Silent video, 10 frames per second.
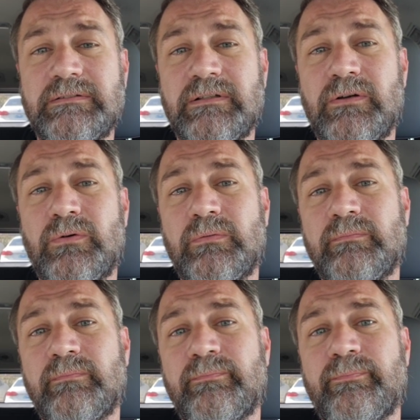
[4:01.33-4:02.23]
So,
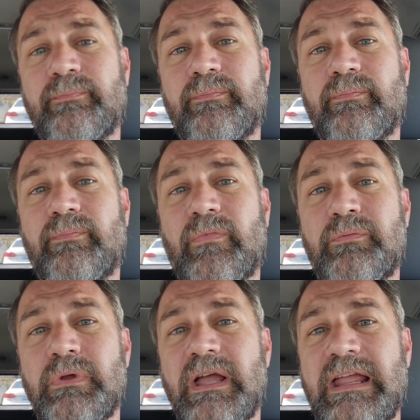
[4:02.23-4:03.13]

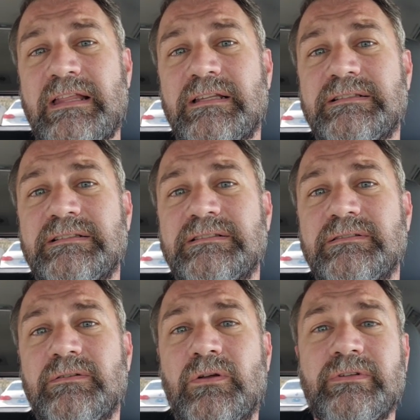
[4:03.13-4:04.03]
three I ATLAS is
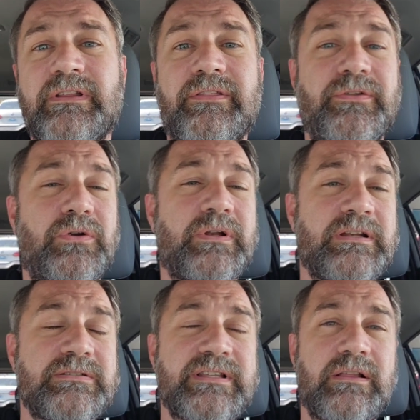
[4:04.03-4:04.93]
only the third
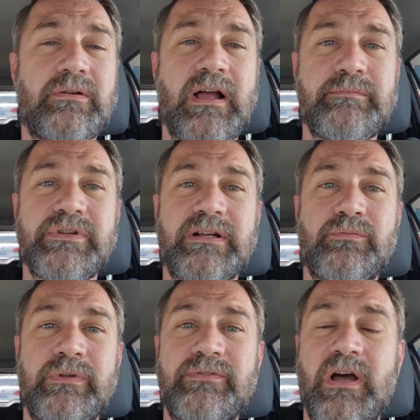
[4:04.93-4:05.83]
interstellar
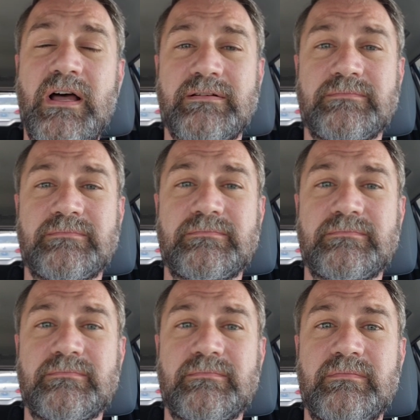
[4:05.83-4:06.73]
object we've caught,
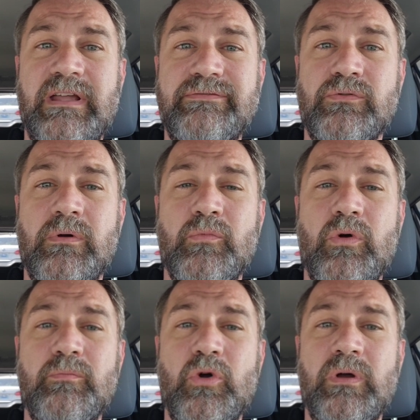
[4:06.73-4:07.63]
after
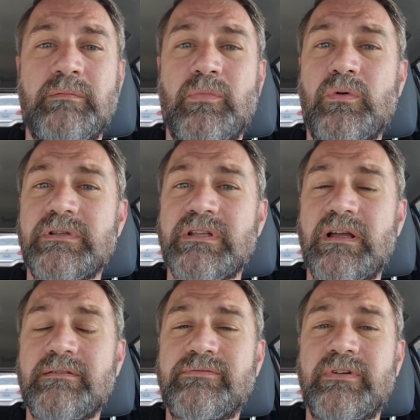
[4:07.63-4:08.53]
Oumuamua and
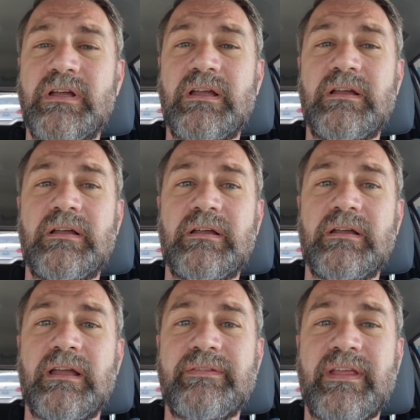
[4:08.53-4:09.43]
Borisov,
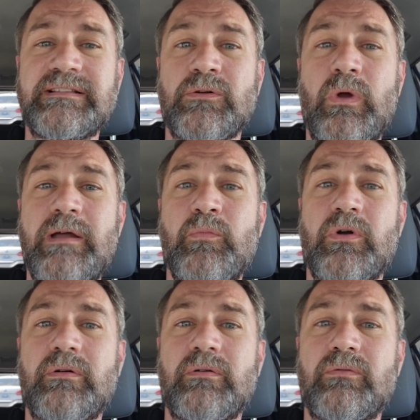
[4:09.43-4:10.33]
and thanks to Webb,
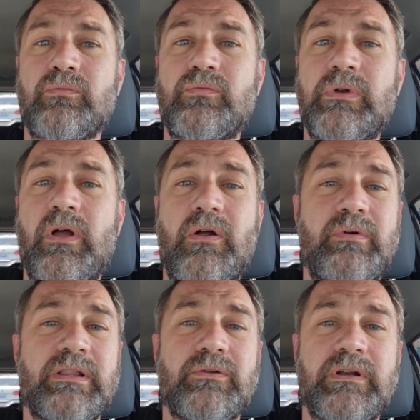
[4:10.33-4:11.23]
we're
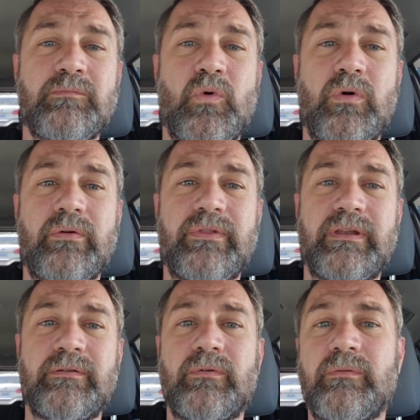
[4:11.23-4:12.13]
already learning more
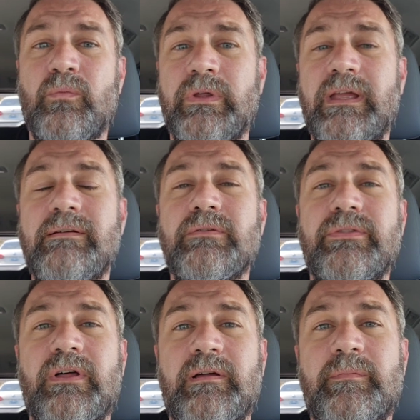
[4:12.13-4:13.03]
than we ever
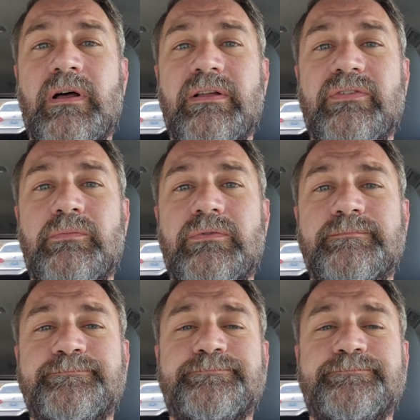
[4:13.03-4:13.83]
thought possible.